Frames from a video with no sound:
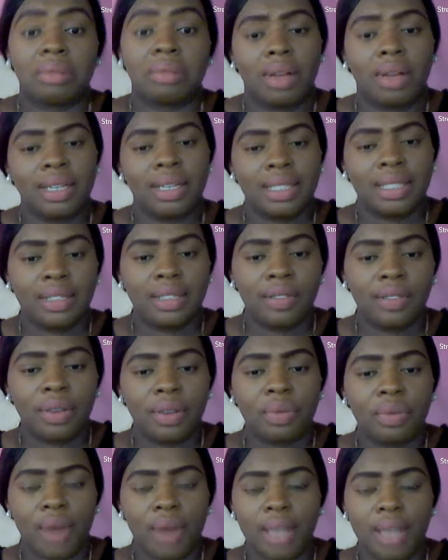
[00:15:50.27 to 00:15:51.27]
call it
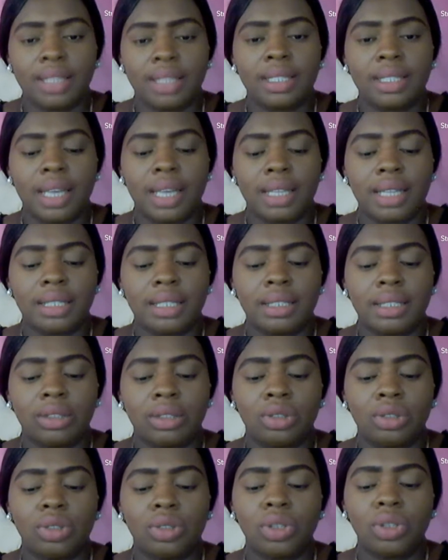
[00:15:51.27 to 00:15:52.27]
civic rights, yes,
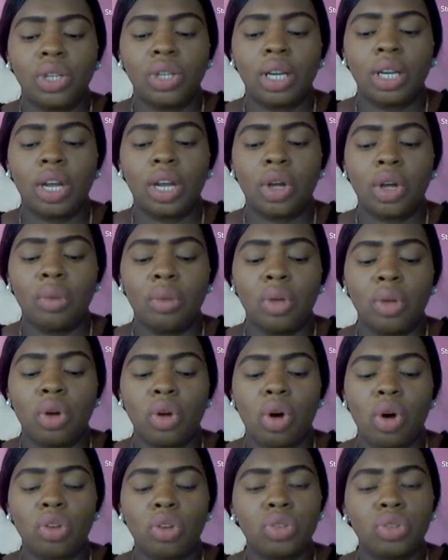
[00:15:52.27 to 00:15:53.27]
social and economic,
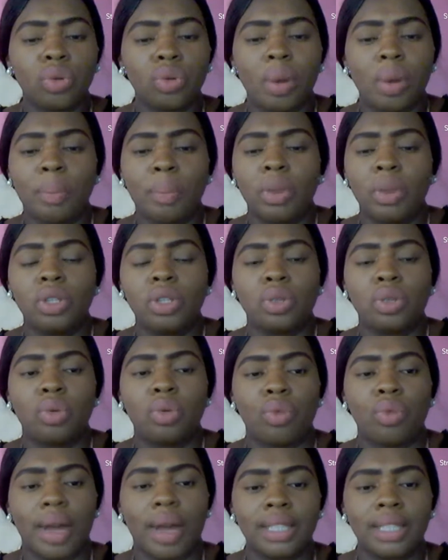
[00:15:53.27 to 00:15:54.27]
cultural and
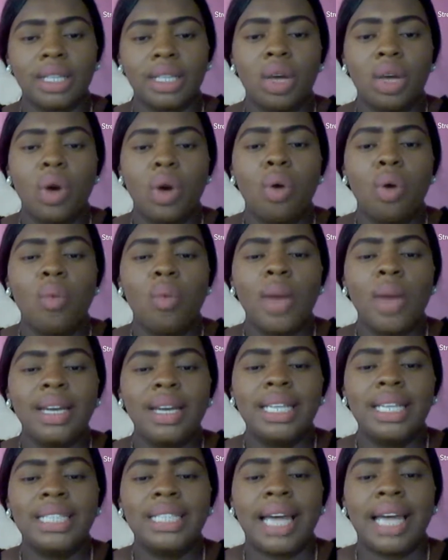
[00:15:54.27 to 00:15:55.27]
political rights.
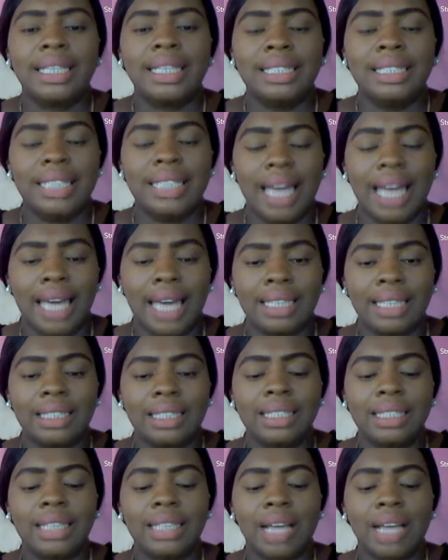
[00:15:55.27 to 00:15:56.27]
When these are denied,
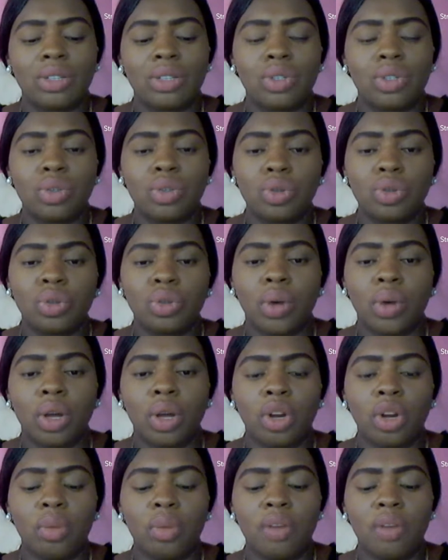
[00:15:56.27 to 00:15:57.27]
these are
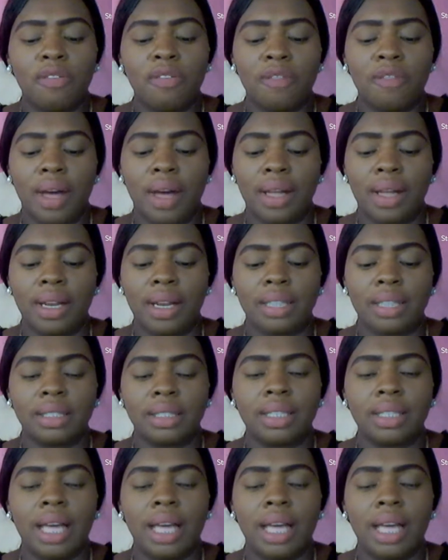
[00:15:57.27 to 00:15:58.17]
socio-economic violence.